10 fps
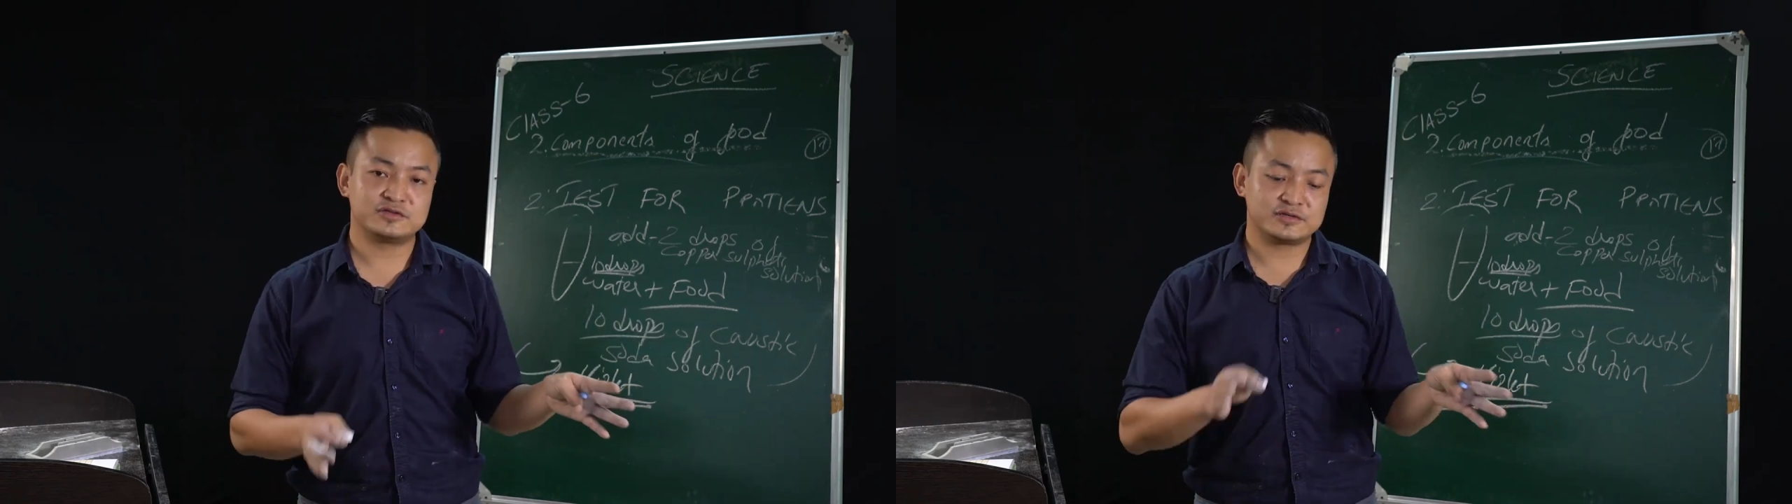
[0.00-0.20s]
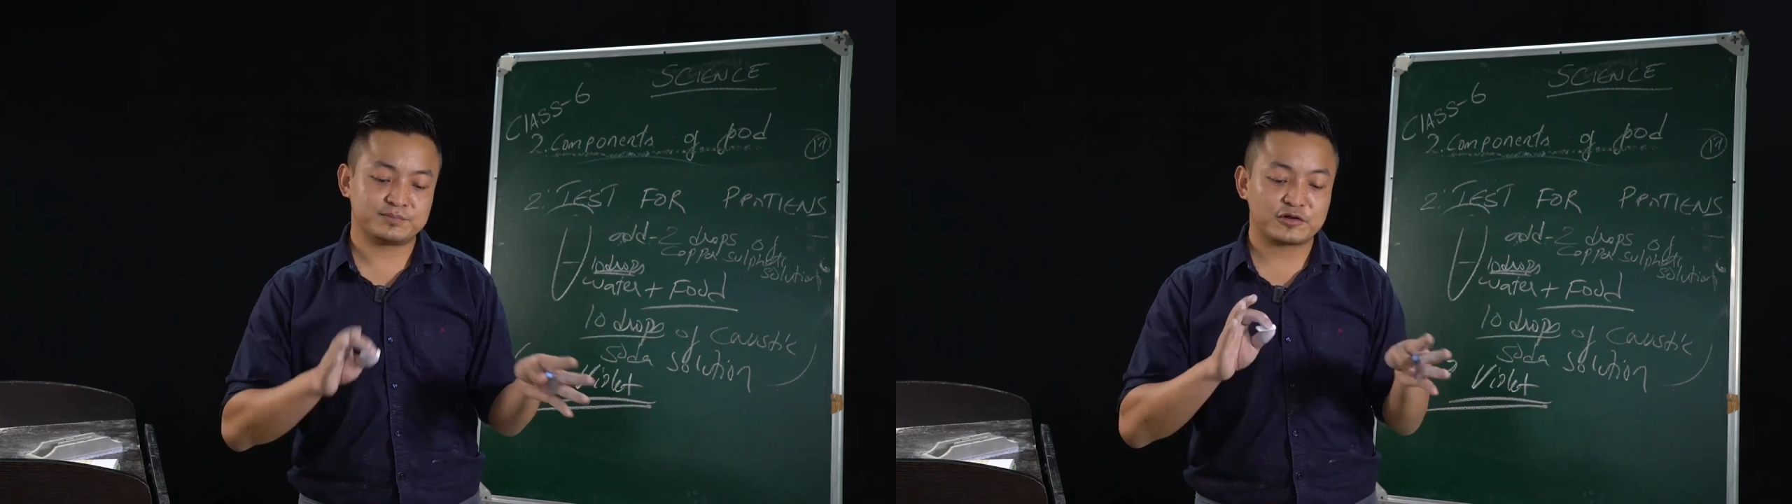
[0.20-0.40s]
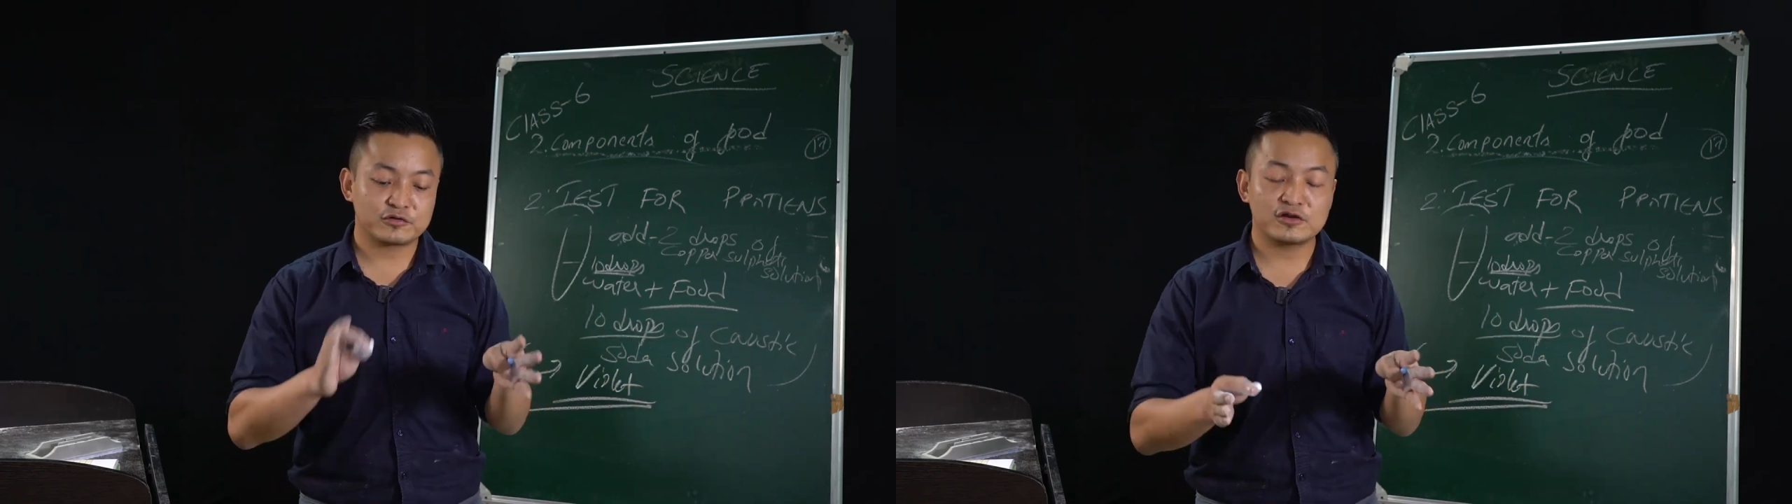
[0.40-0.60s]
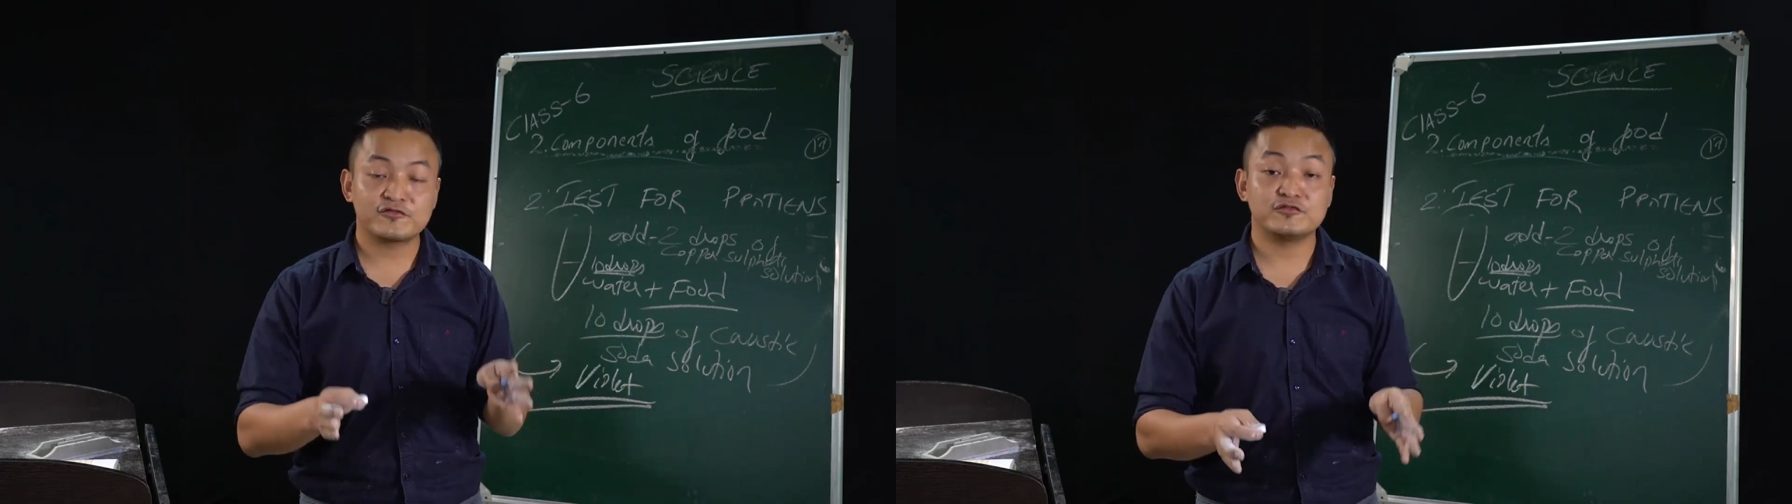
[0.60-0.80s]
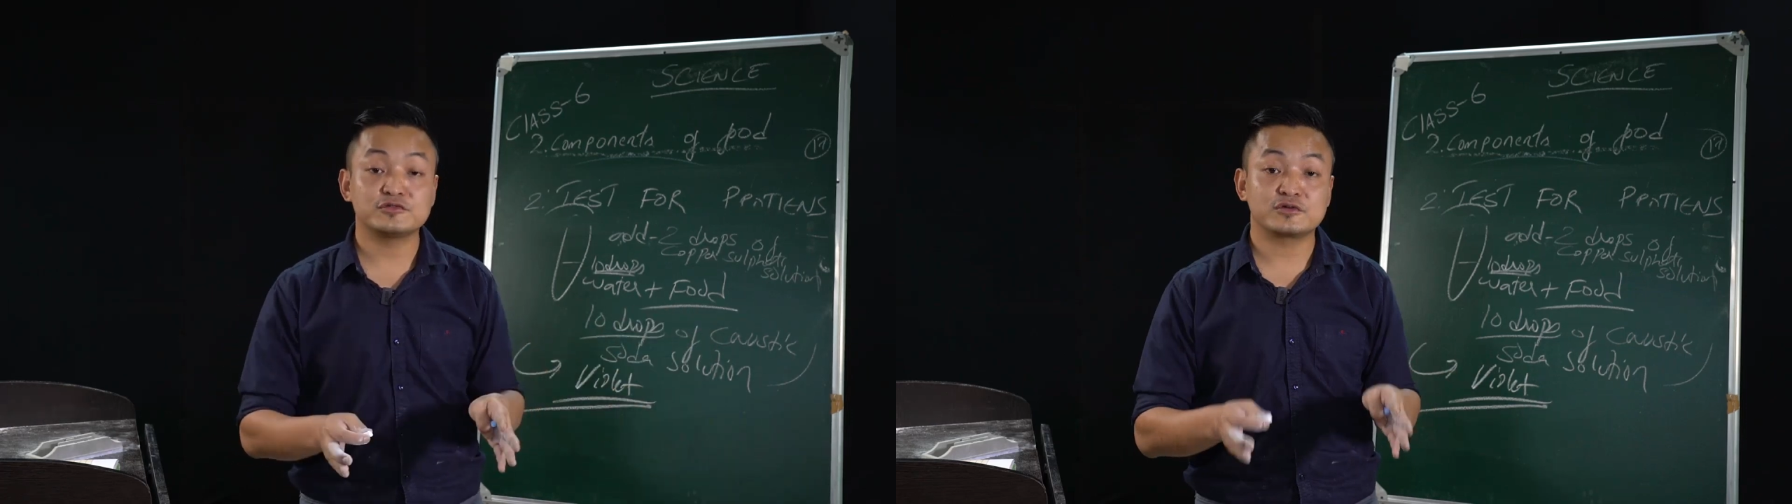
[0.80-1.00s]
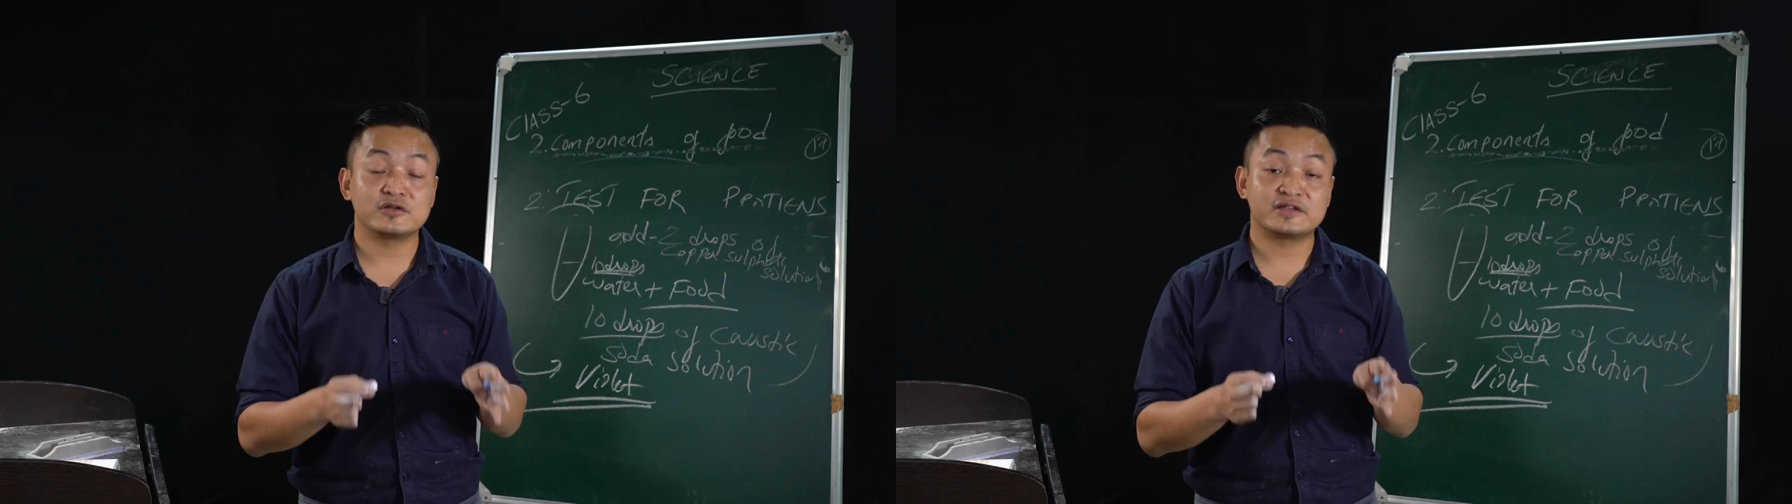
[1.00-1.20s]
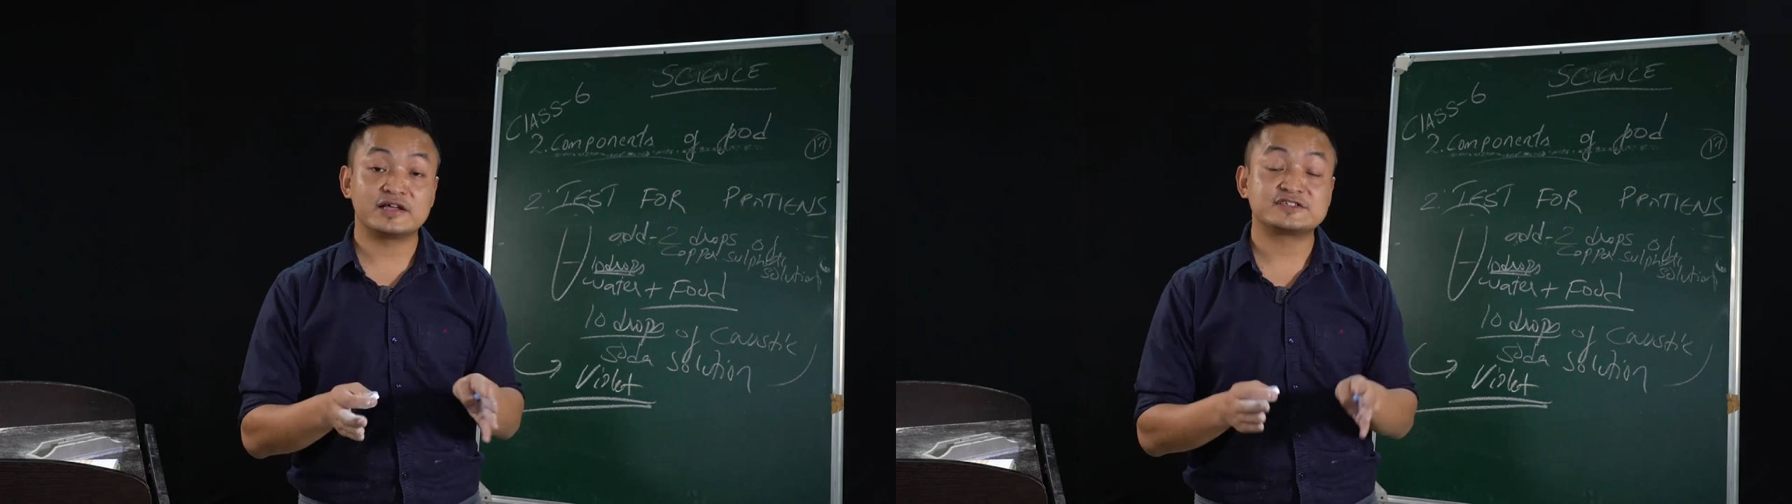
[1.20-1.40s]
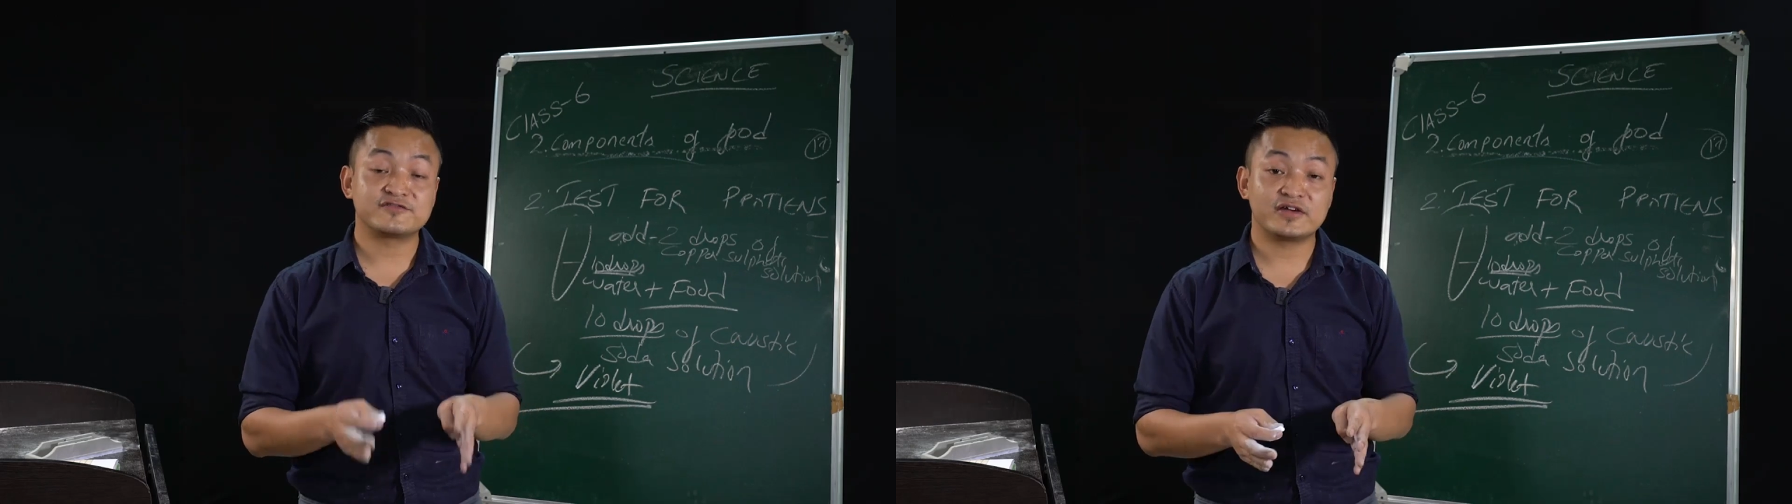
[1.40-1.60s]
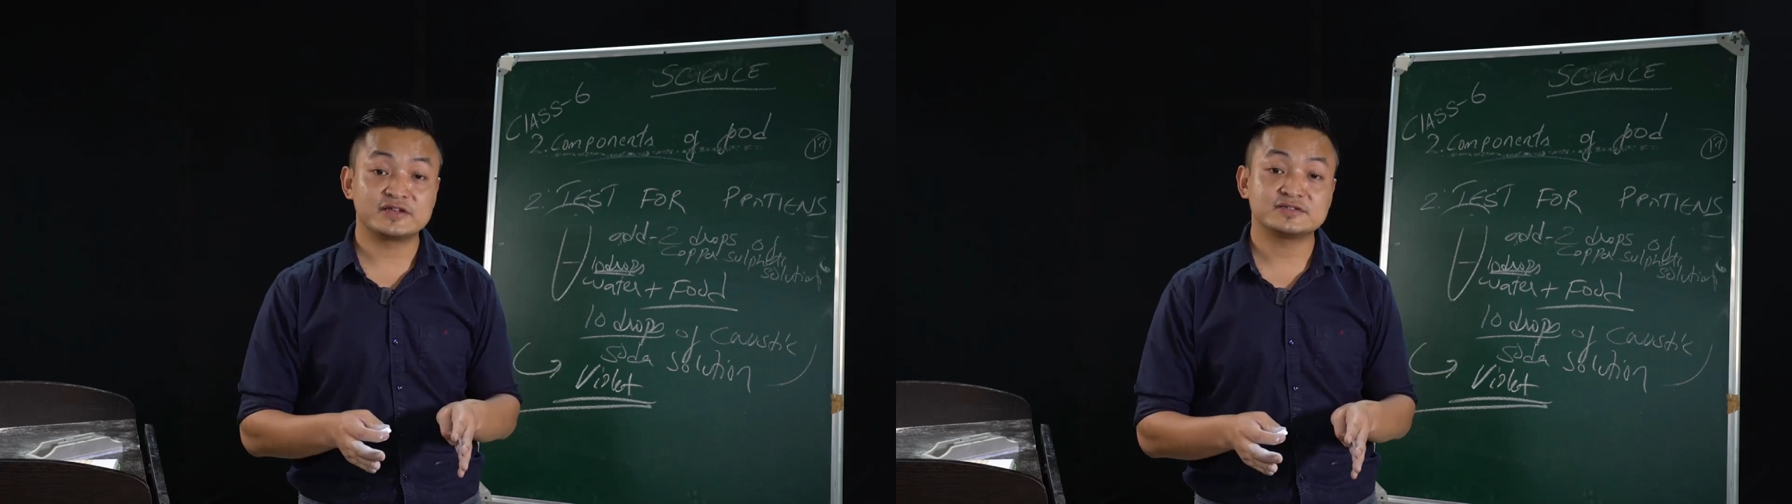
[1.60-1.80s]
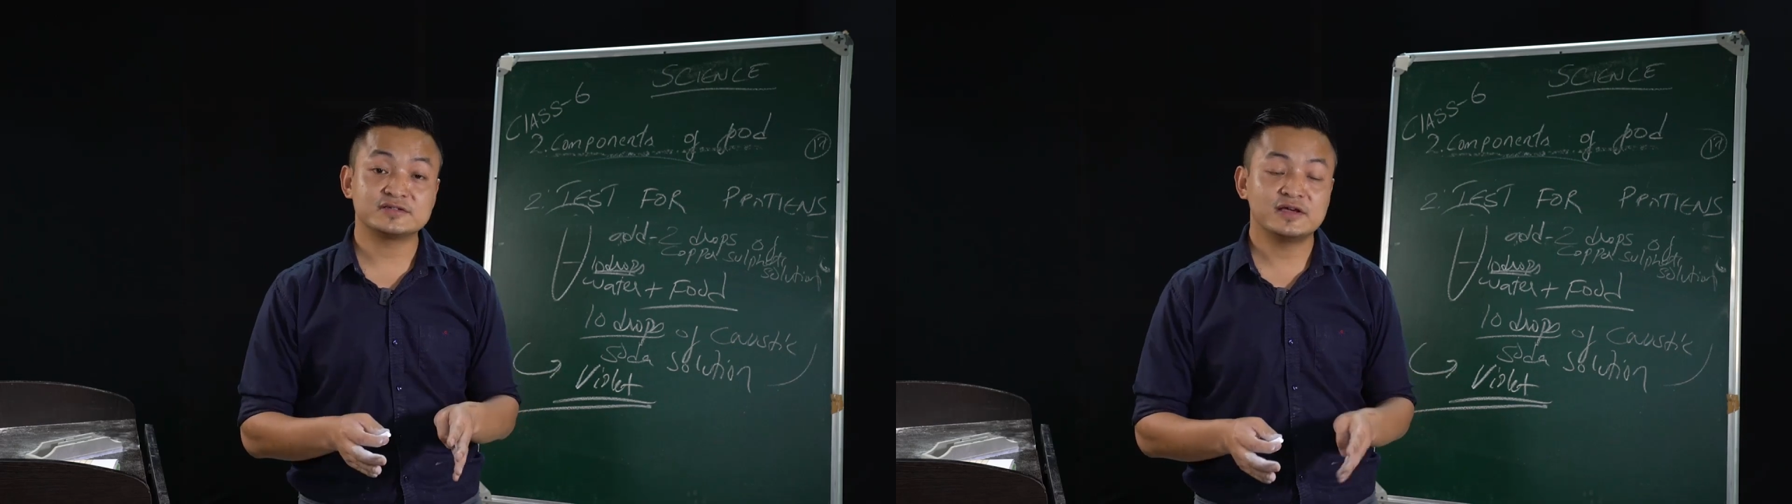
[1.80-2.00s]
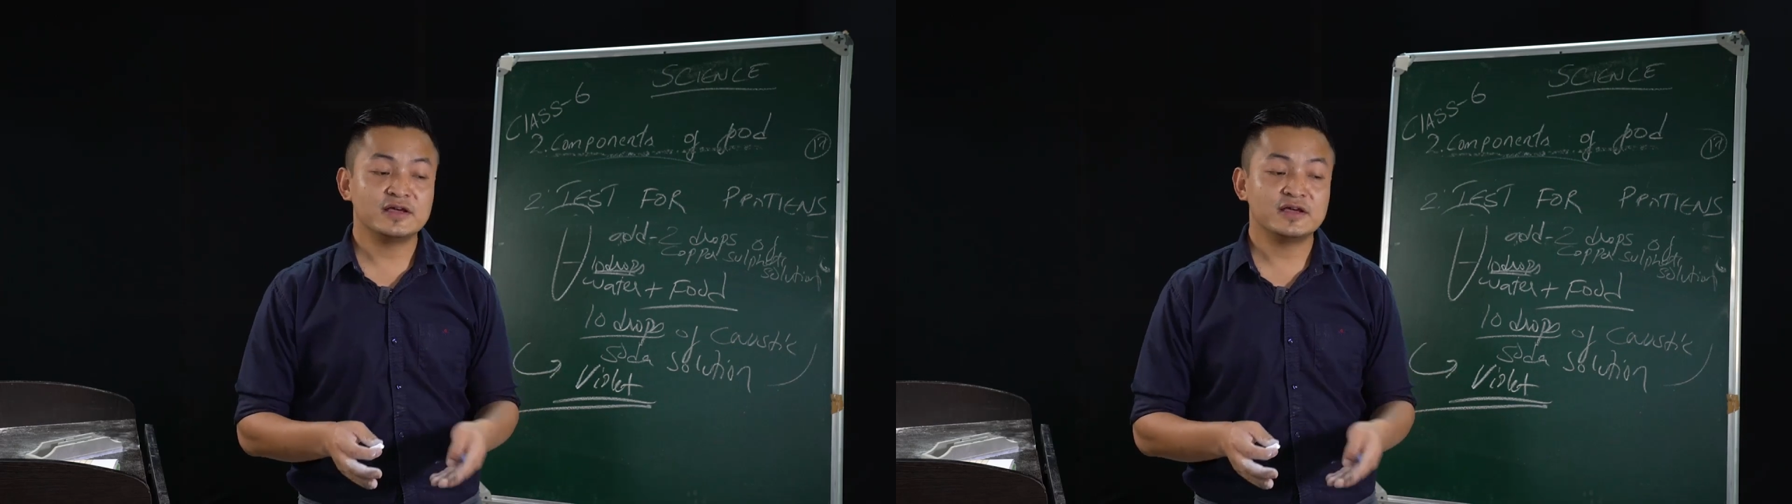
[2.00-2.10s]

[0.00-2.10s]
the particular food, contains fats?